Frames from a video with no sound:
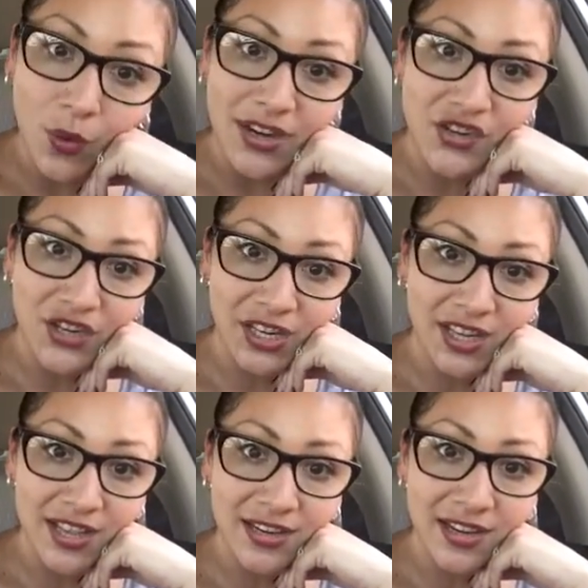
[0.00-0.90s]

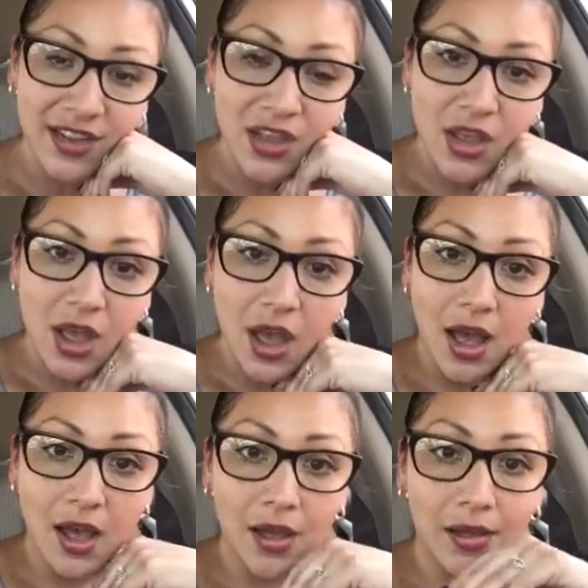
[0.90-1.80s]
questioned.
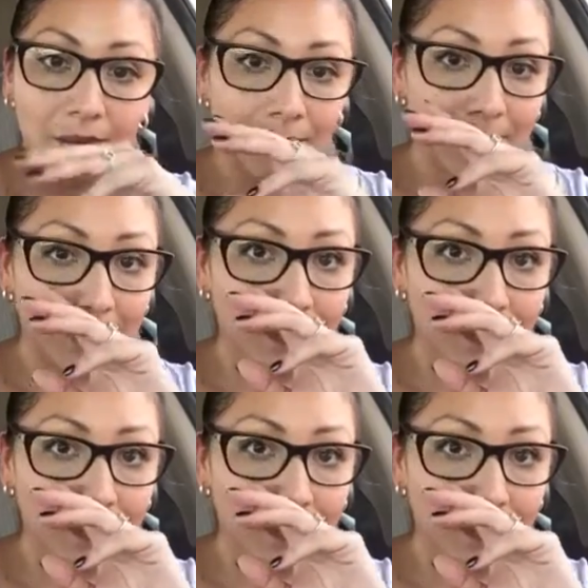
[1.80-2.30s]
It